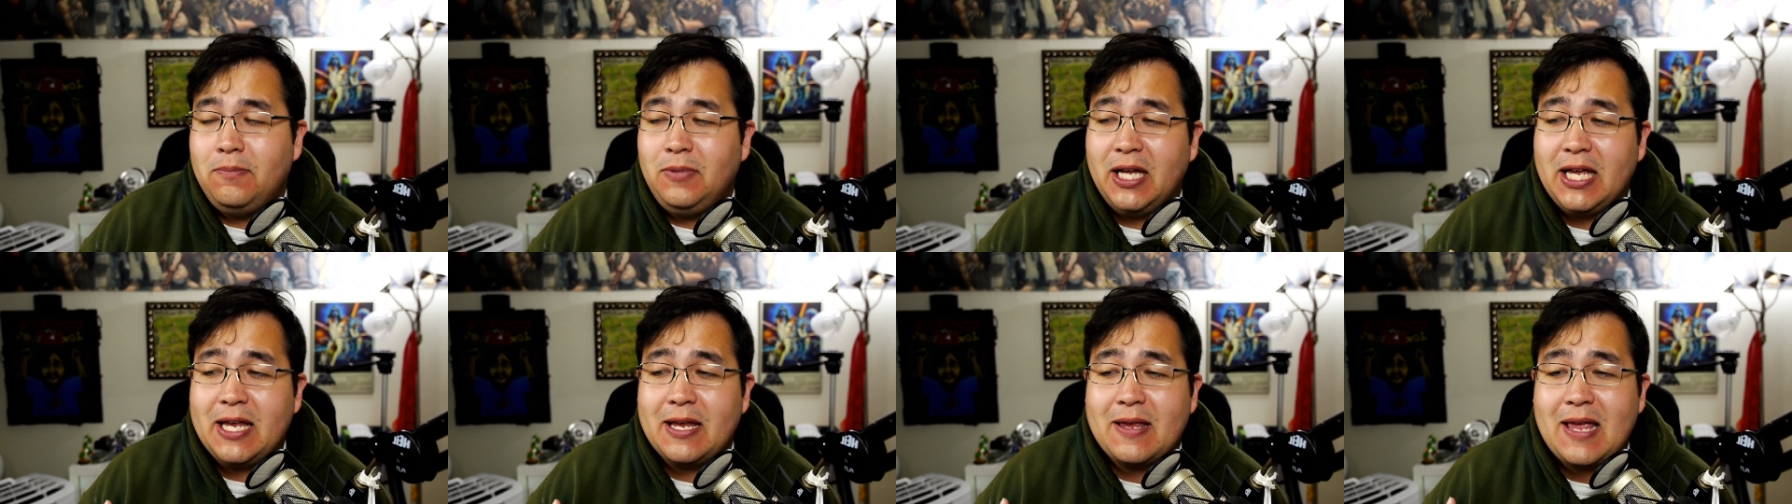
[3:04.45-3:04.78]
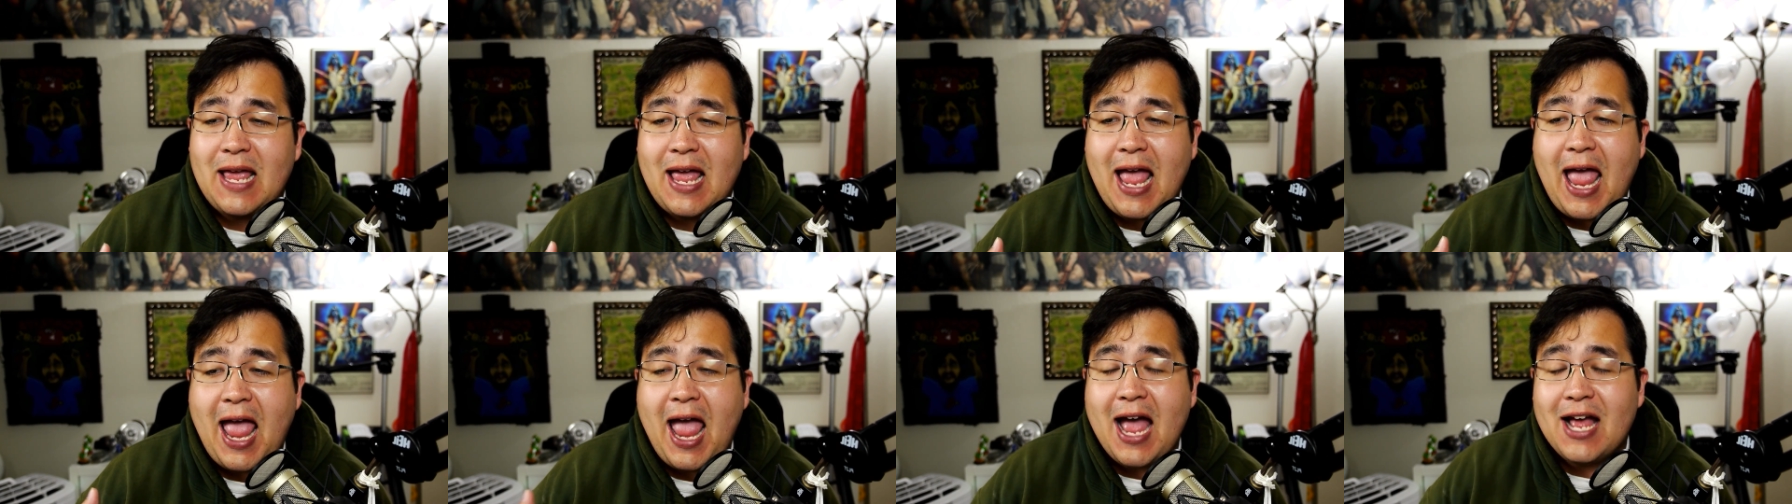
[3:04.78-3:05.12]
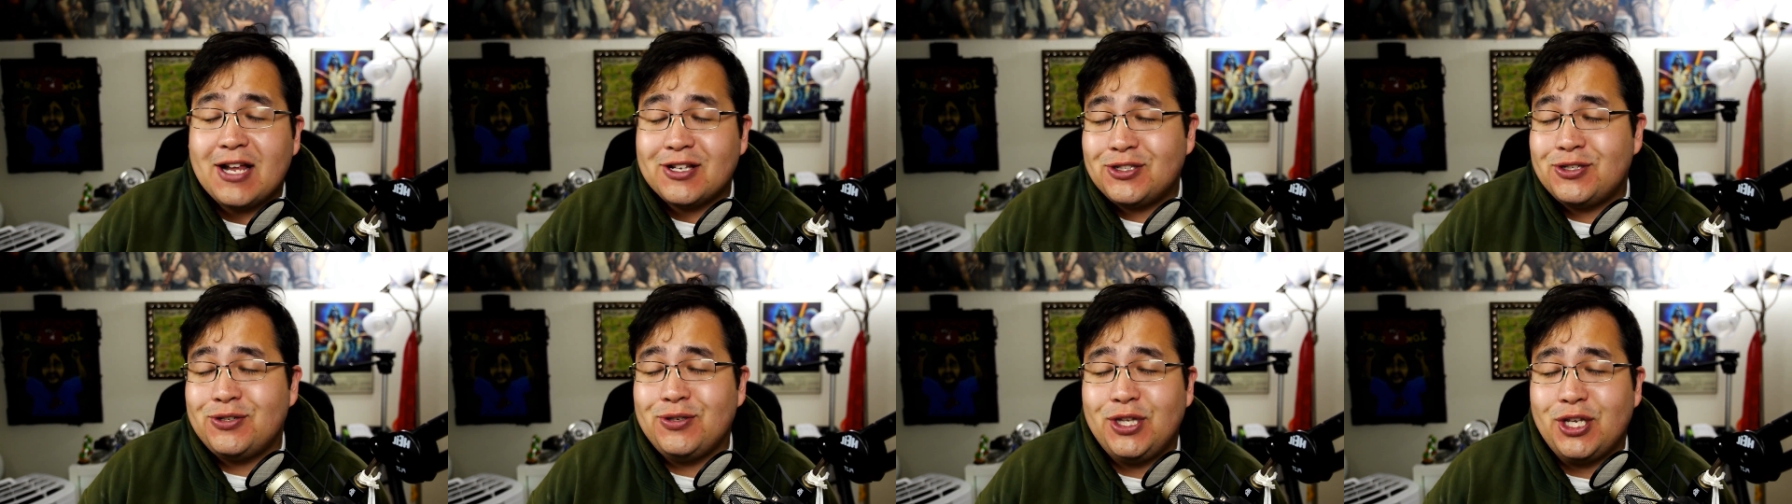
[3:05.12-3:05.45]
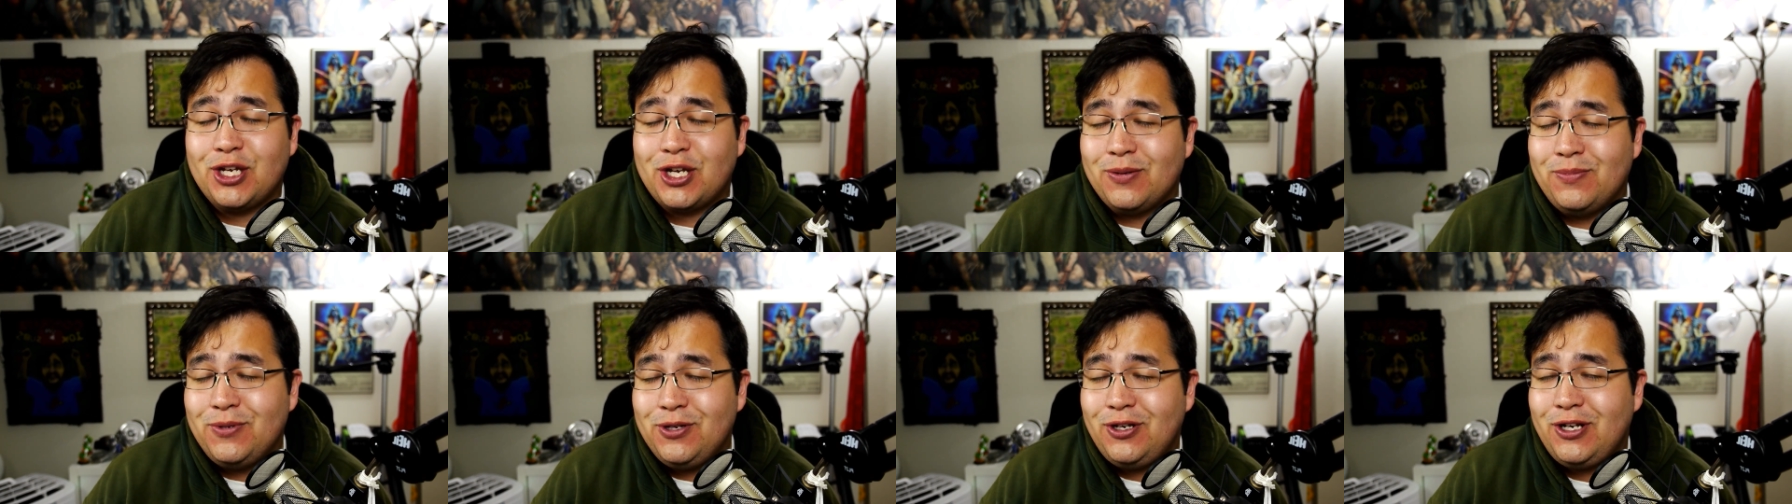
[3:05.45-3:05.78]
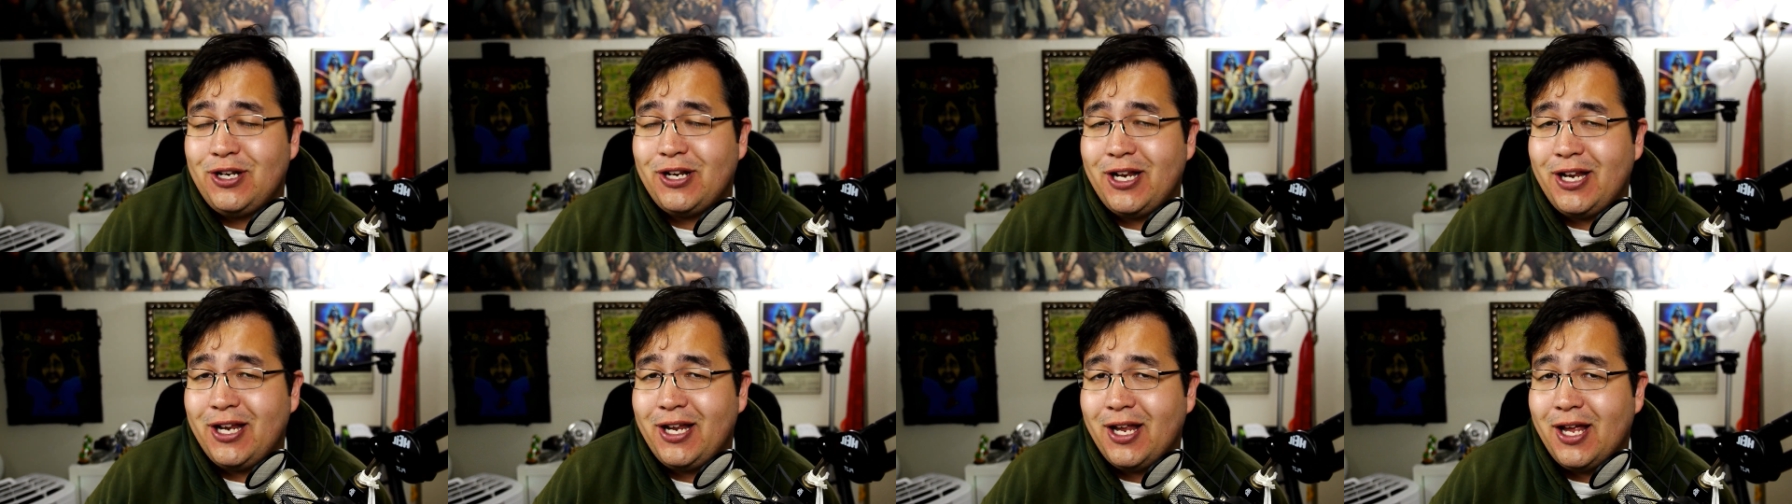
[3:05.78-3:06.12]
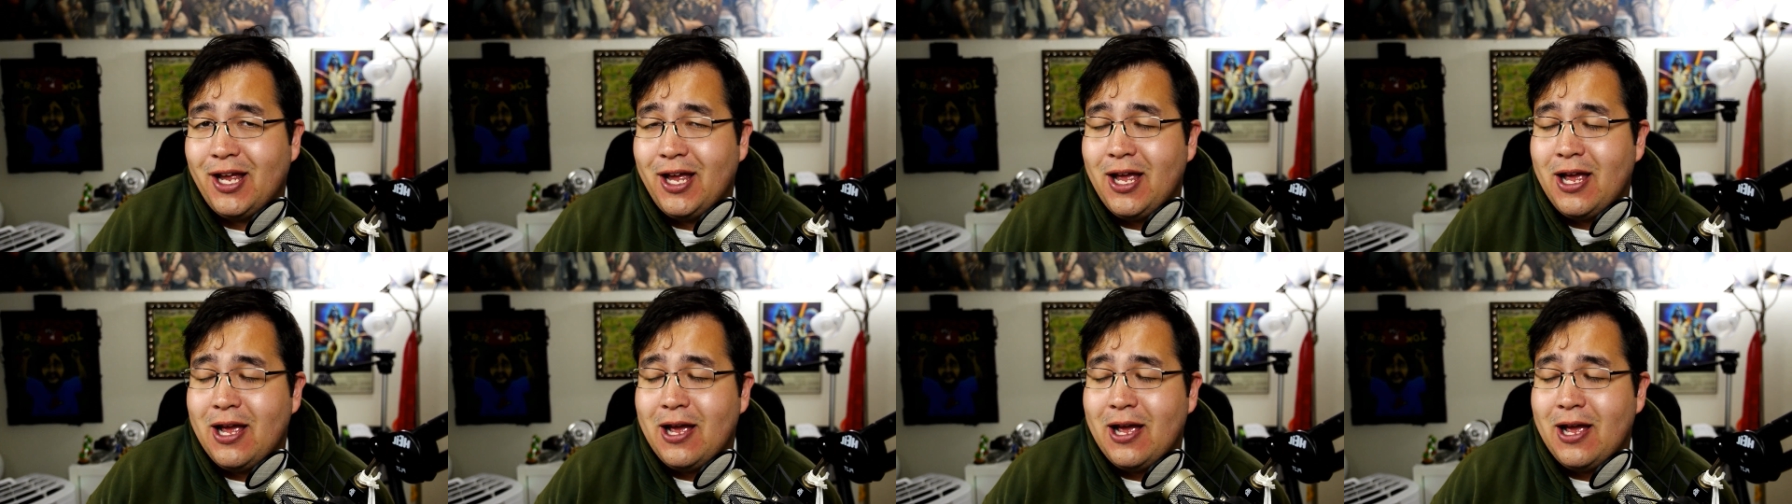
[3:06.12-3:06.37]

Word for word: like add to the community